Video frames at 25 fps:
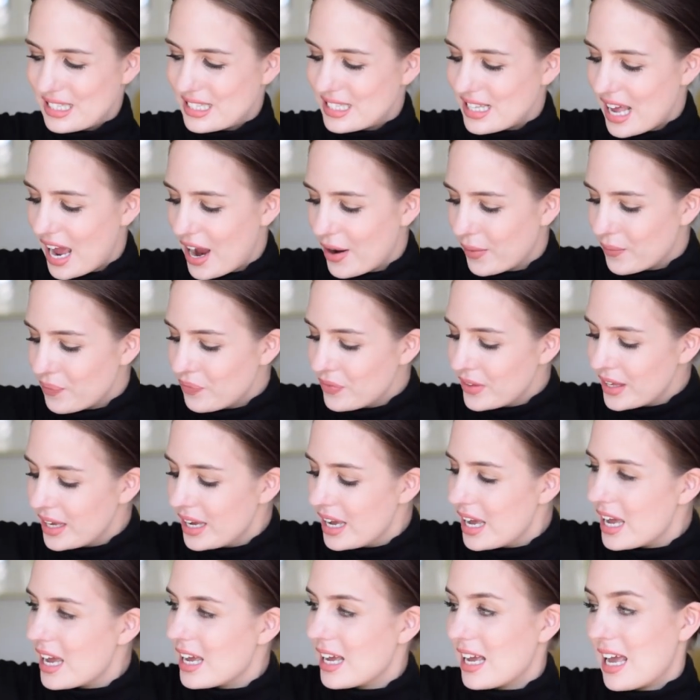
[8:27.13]
So
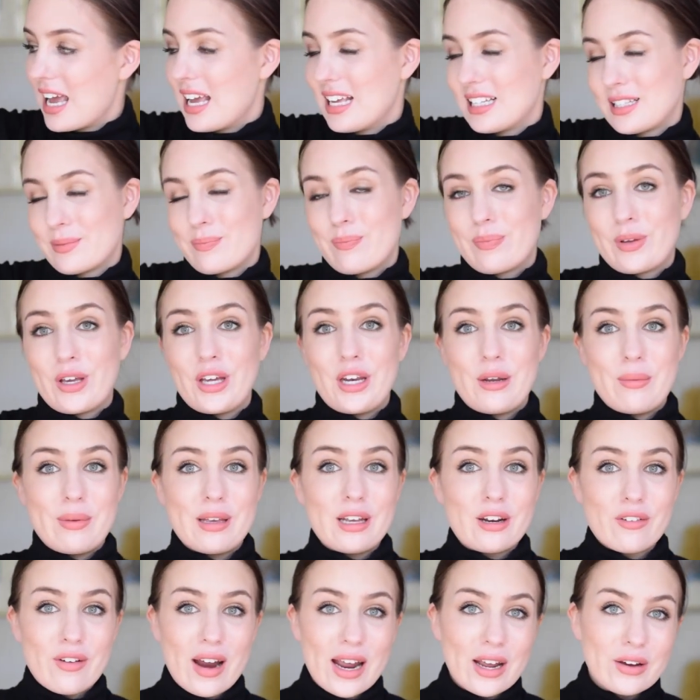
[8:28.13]
it's going to
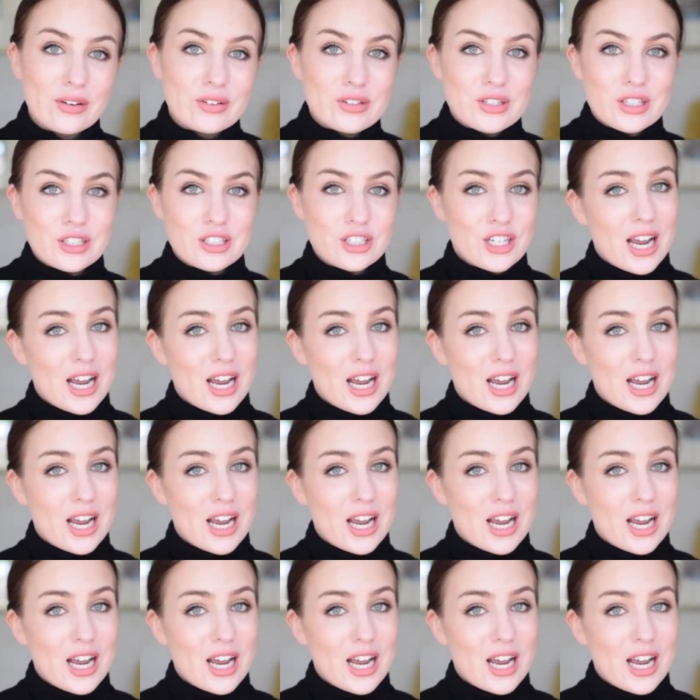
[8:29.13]
be great under